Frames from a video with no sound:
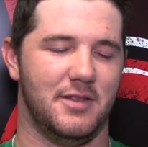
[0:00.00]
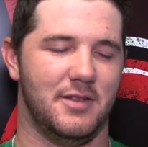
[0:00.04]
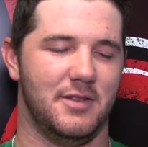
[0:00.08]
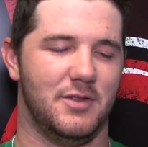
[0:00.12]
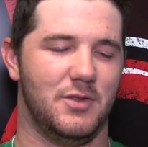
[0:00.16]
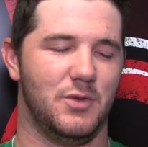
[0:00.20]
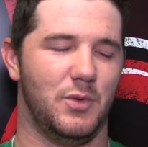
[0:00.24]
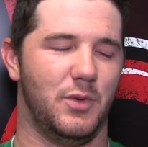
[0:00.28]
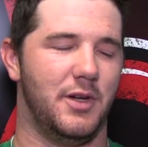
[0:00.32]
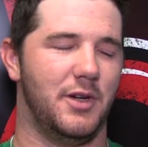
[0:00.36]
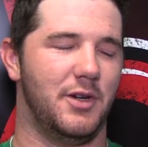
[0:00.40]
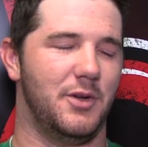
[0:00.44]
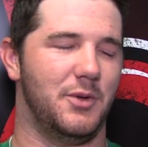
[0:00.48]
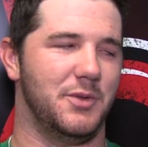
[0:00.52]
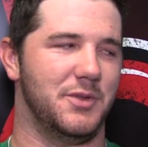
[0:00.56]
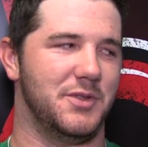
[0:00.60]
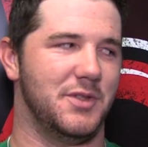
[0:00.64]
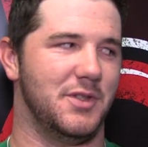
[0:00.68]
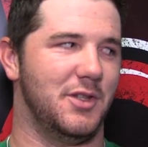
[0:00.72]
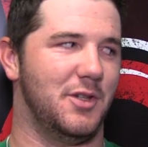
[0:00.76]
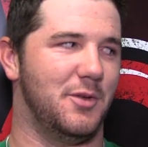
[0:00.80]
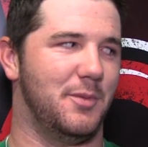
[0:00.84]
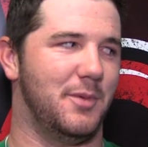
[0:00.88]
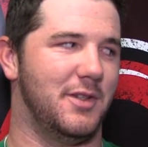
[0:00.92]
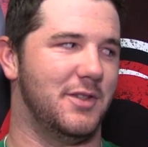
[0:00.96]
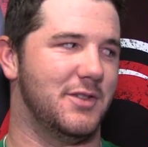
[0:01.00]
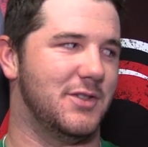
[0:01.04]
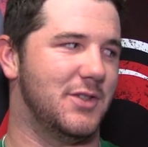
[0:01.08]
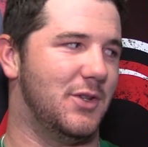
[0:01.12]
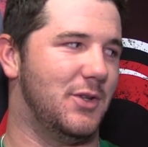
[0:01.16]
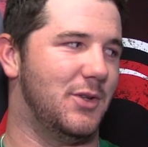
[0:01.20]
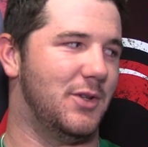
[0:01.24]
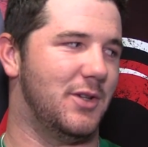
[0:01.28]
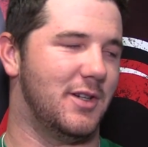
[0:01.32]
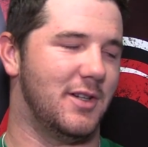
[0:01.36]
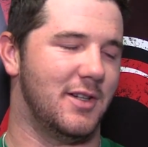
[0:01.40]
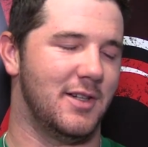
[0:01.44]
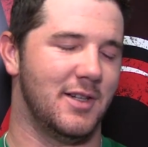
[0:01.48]
Twitter was a little bit
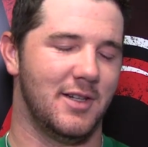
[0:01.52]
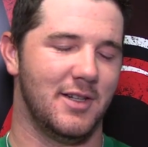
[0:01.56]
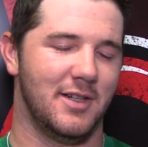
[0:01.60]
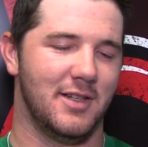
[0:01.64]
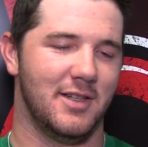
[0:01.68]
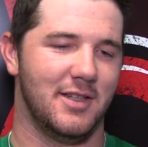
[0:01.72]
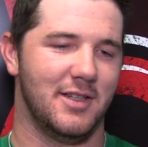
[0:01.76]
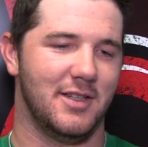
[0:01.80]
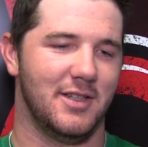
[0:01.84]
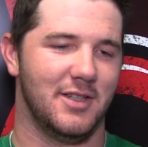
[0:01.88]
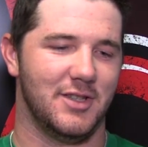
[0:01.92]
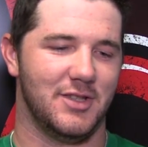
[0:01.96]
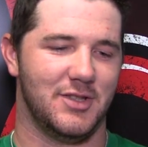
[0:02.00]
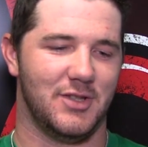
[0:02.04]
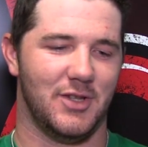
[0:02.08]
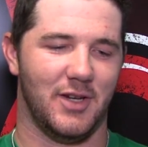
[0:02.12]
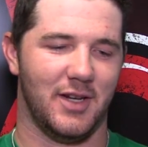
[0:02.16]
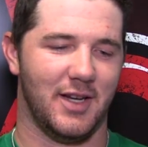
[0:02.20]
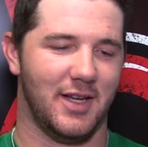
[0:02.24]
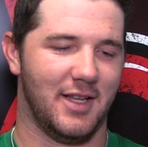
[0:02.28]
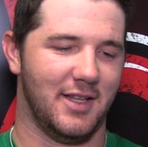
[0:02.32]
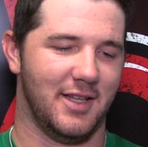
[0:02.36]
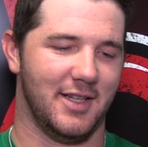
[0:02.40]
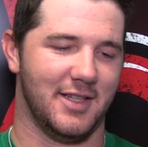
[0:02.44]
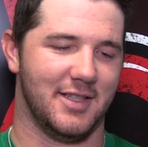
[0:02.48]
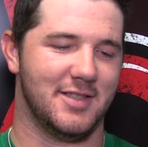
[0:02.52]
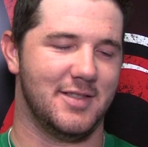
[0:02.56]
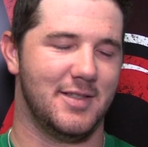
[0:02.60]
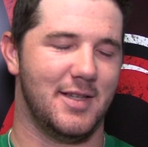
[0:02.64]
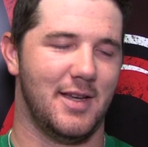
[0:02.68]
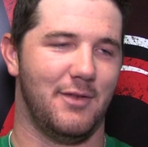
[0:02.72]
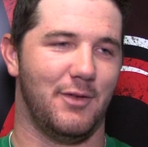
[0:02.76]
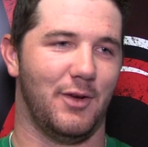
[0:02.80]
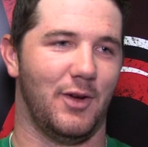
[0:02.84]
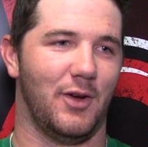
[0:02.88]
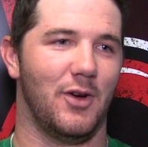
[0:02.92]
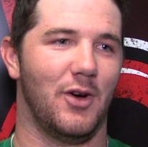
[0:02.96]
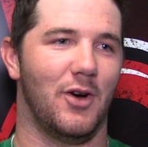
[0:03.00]
sooner. So I got like
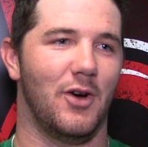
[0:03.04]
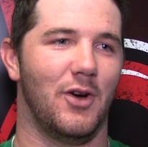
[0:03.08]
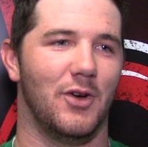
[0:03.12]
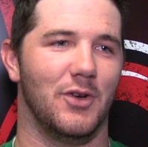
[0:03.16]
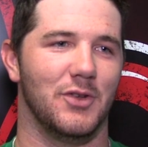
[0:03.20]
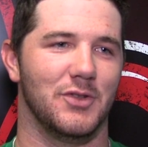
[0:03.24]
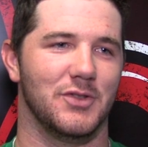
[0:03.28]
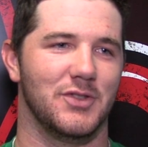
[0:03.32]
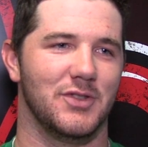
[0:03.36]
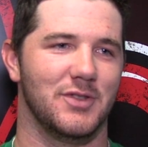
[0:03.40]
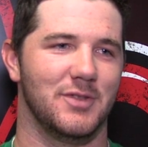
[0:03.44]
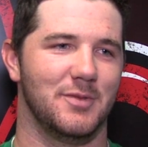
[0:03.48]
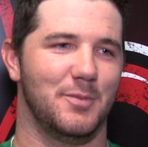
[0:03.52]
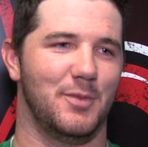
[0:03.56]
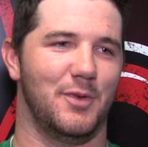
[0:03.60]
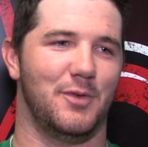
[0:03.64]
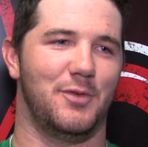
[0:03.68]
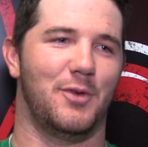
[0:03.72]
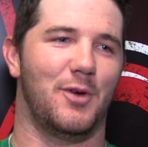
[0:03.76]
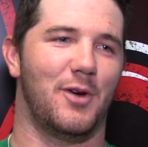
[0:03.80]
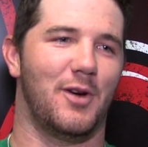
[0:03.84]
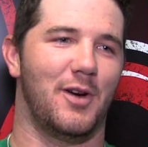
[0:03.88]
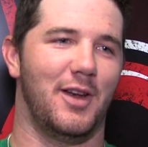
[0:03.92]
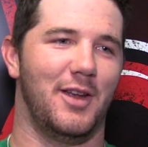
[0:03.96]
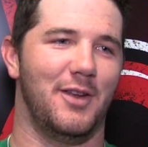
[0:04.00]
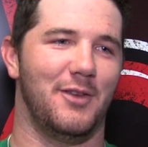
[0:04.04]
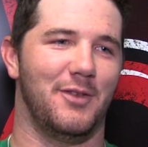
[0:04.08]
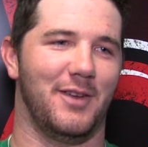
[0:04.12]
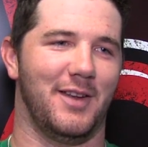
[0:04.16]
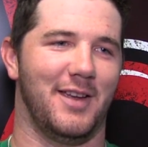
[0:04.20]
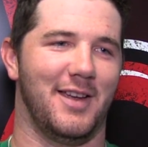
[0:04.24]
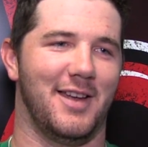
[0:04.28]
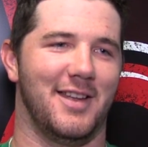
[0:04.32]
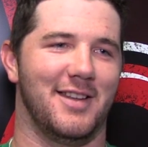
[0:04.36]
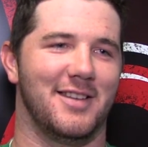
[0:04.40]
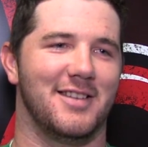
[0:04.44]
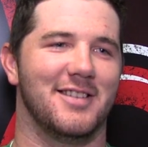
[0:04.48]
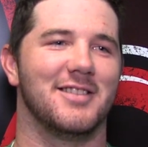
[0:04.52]
7 calls before I even
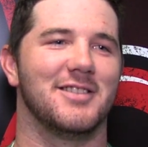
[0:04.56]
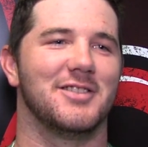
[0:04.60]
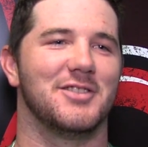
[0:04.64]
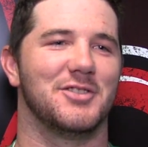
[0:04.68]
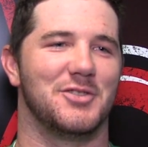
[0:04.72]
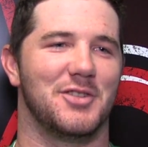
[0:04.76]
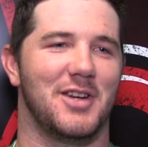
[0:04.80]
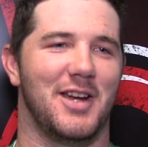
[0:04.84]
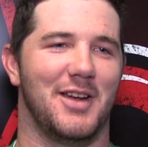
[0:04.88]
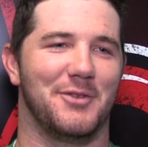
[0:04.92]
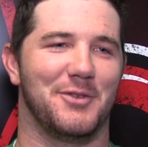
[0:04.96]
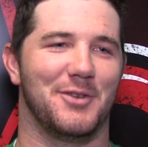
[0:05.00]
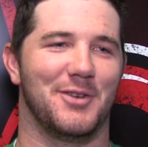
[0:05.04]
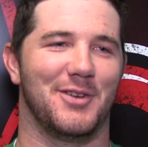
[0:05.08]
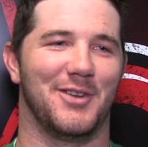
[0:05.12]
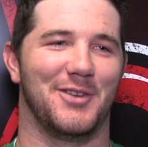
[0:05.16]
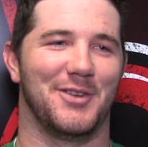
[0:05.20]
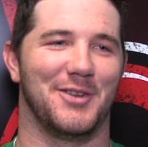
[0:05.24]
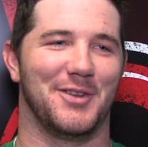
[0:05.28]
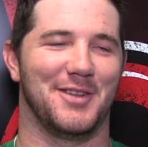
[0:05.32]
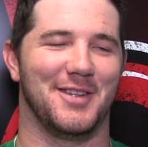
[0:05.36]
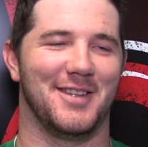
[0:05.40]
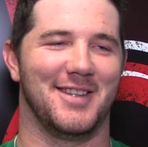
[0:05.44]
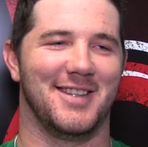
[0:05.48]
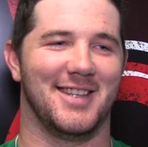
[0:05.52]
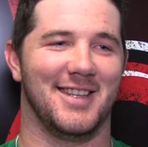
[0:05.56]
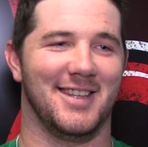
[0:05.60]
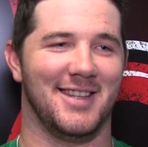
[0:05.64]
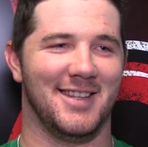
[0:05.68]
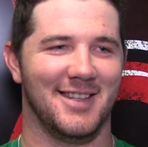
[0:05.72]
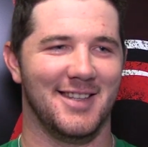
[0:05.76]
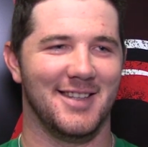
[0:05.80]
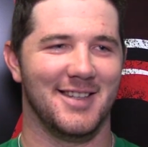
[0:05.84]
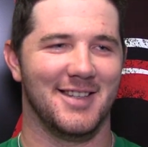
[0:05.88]
got drafted on the thing.